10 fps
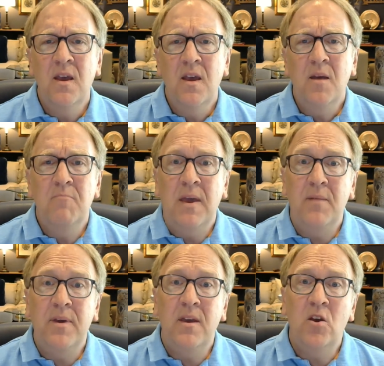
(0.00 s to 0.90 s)

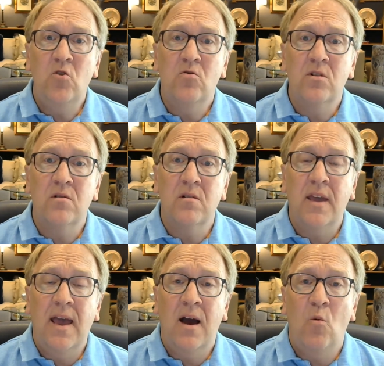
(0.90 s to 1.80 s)
Maybe you could look
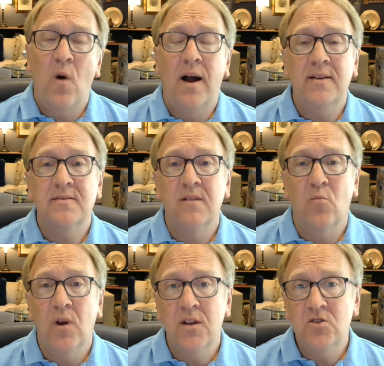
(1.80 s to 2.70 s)
at why some
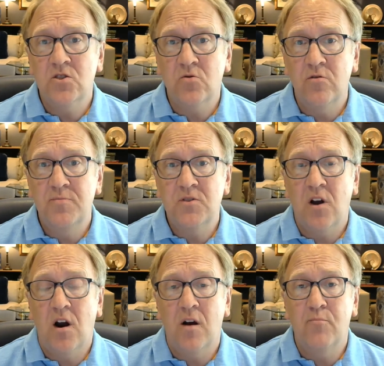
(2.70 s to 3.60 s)
religious groups
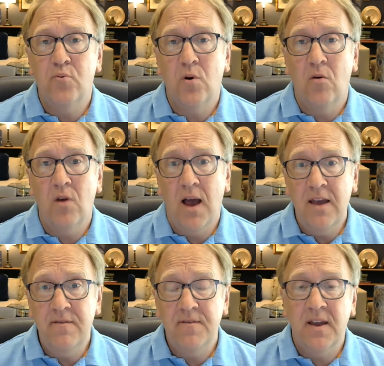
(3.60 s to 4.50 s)
are
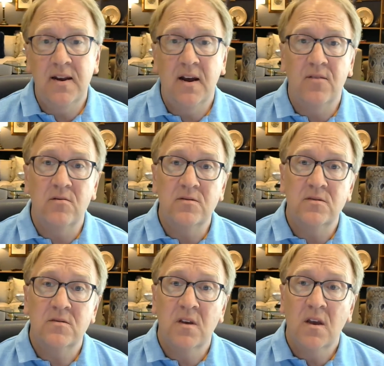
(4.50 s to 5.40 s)
pro-life and
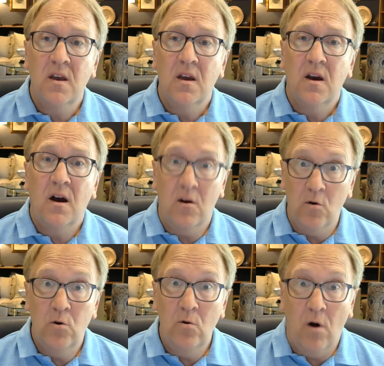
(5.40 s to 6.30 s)
others
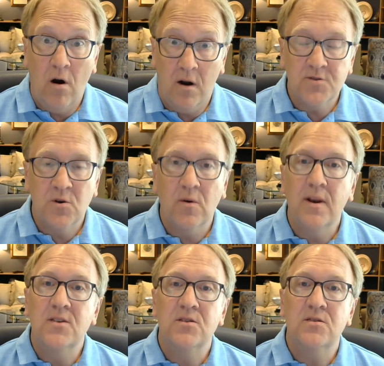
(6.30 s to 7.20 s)
who are also
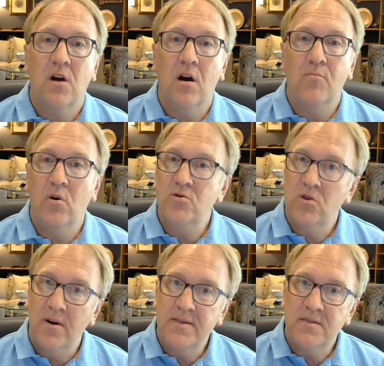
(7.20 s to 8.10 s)
religious are
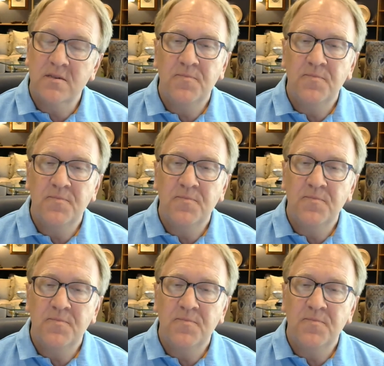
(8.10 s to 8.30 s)
pro-choice.